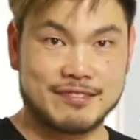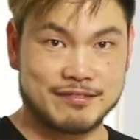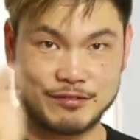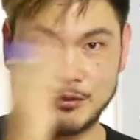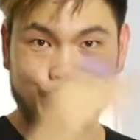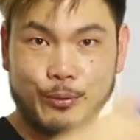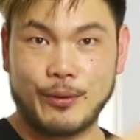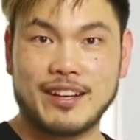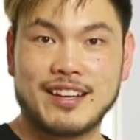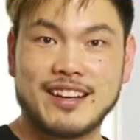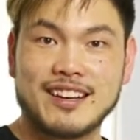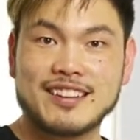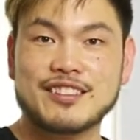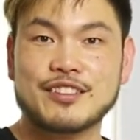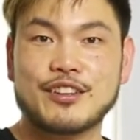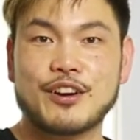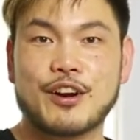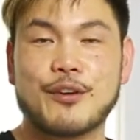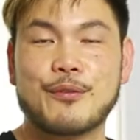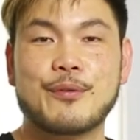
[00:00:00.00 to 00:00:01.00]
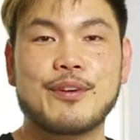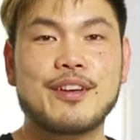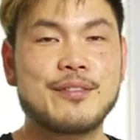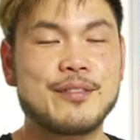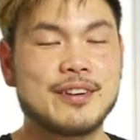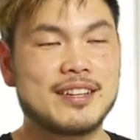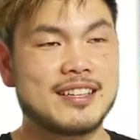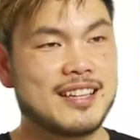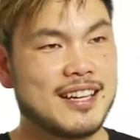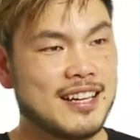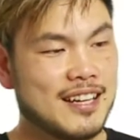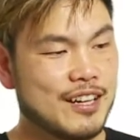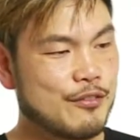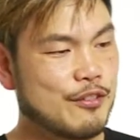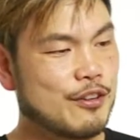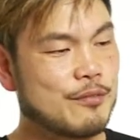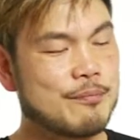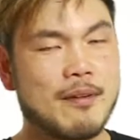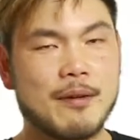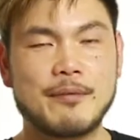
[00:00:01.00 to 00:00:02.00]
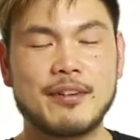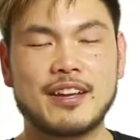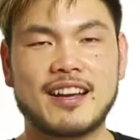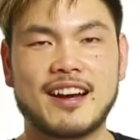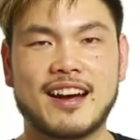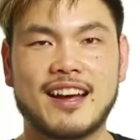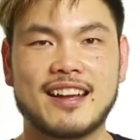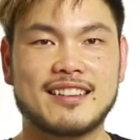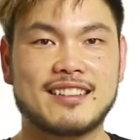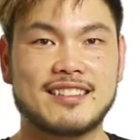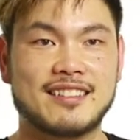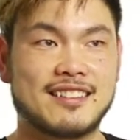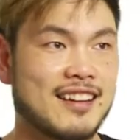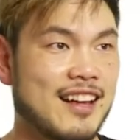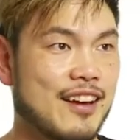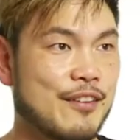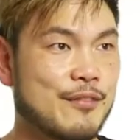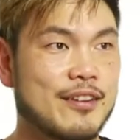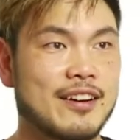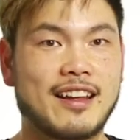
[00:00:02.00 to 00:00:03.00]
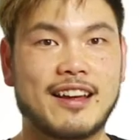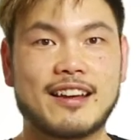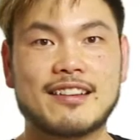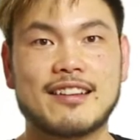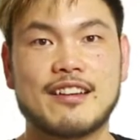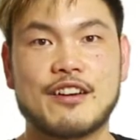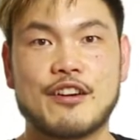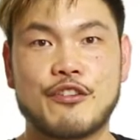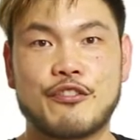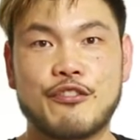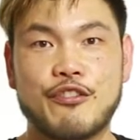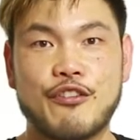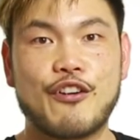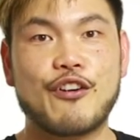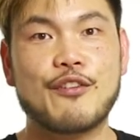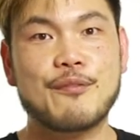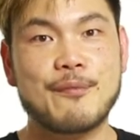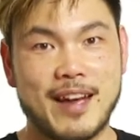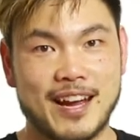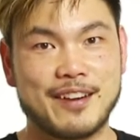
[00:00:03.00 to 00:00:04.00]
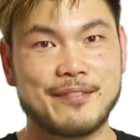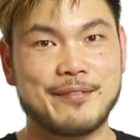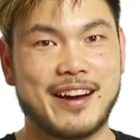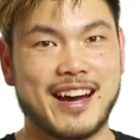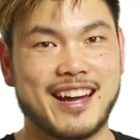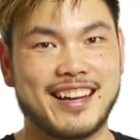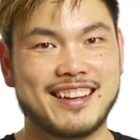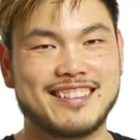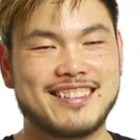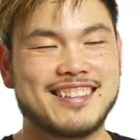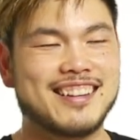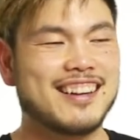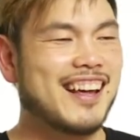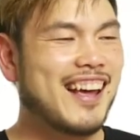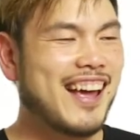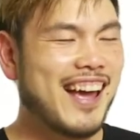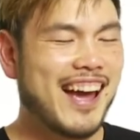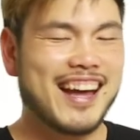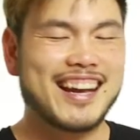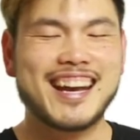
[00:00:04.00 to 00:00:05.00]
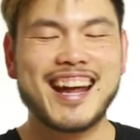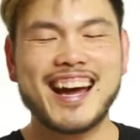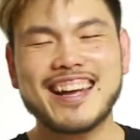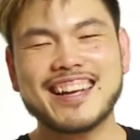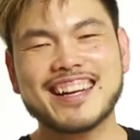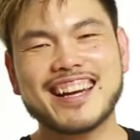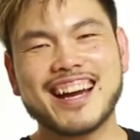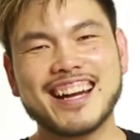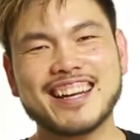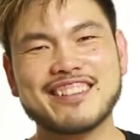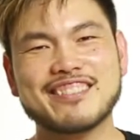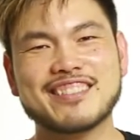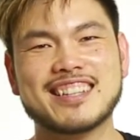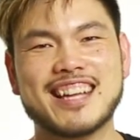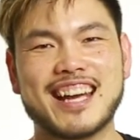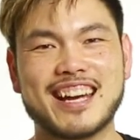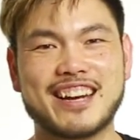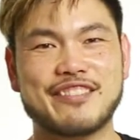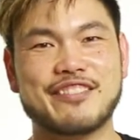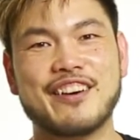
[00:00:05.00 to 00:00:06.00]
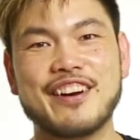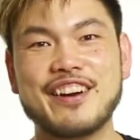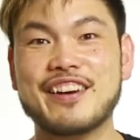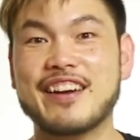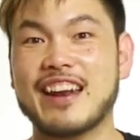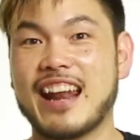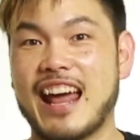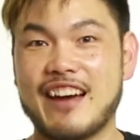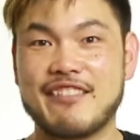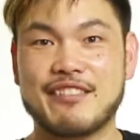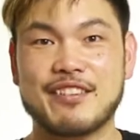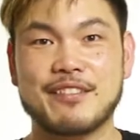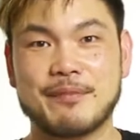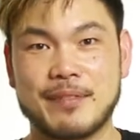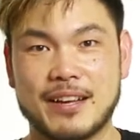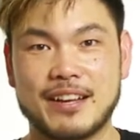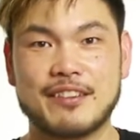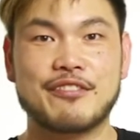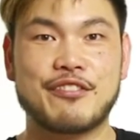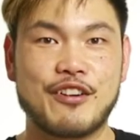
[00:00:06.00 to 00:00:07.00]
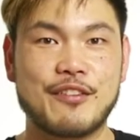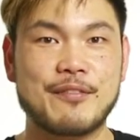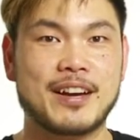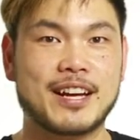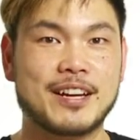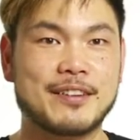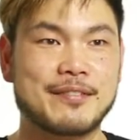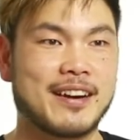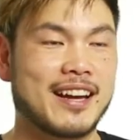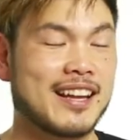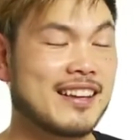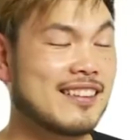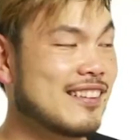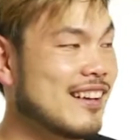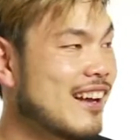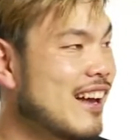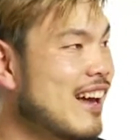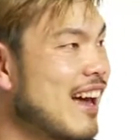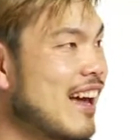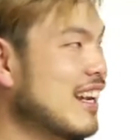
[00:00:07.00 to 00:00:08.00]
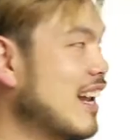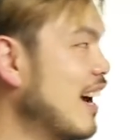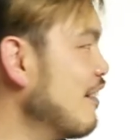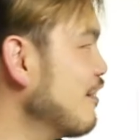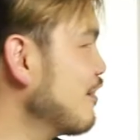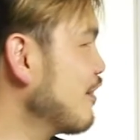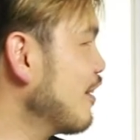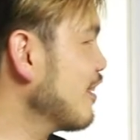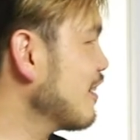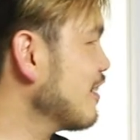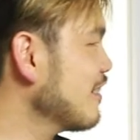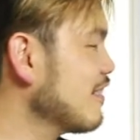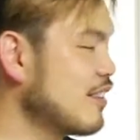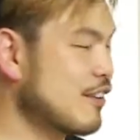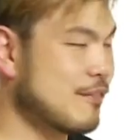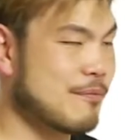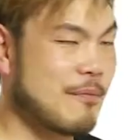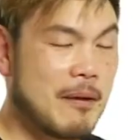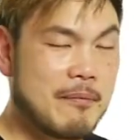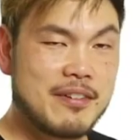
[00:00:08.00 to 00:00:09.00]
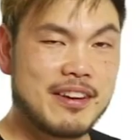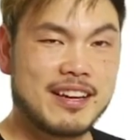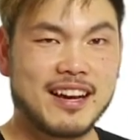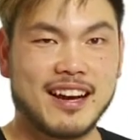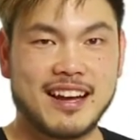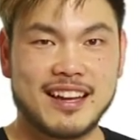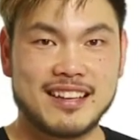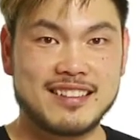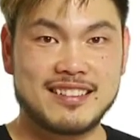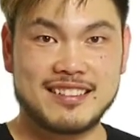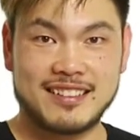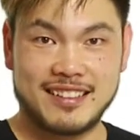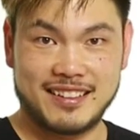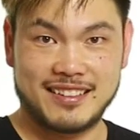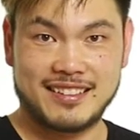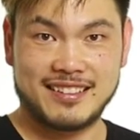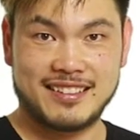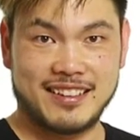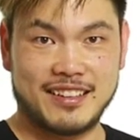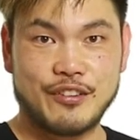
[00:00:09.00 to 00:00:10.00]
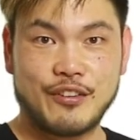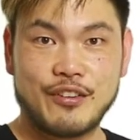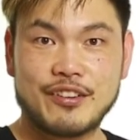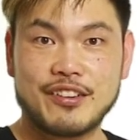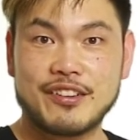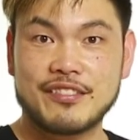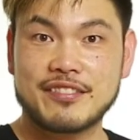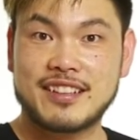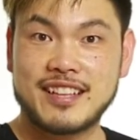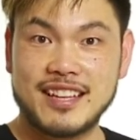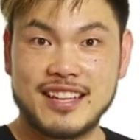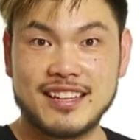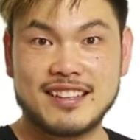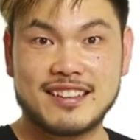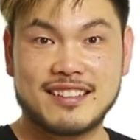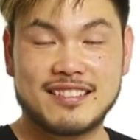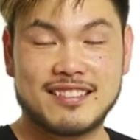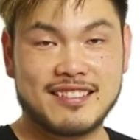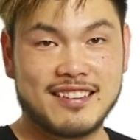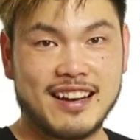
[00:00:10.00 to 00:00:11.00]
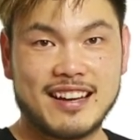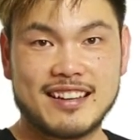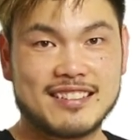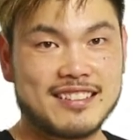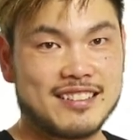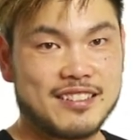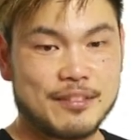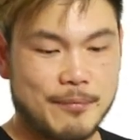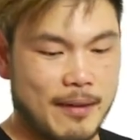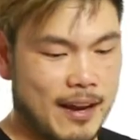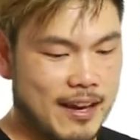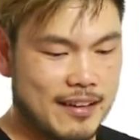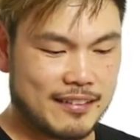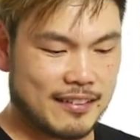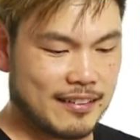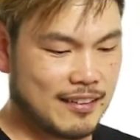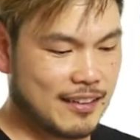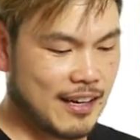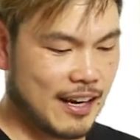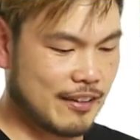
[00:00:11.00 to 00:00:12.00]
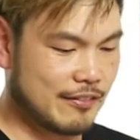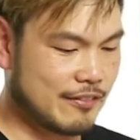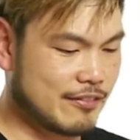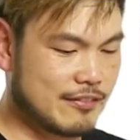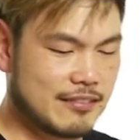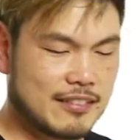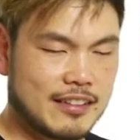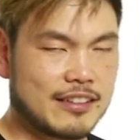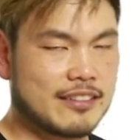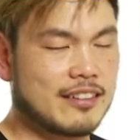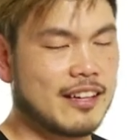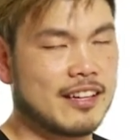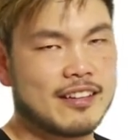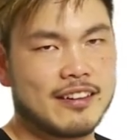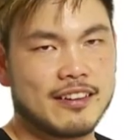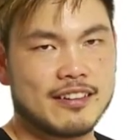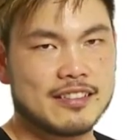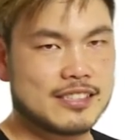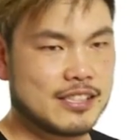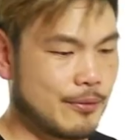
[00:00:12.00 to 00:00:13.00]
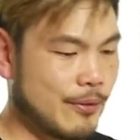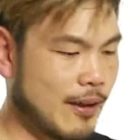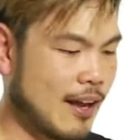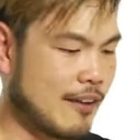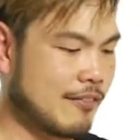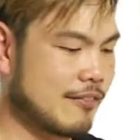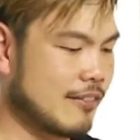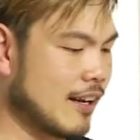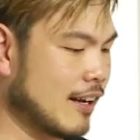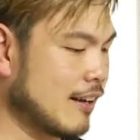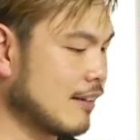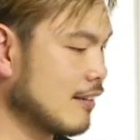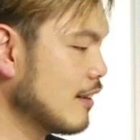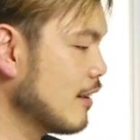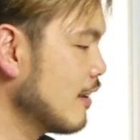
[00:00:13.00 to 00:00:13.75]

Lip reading: 20 years ago, we were dealing with memory cards that were like 4 megabytes. And now you can't even take a photo and have it being 4 megabytes. Now you've got memory cards in order of gigs, and it's just amazing the kind of technology we have now.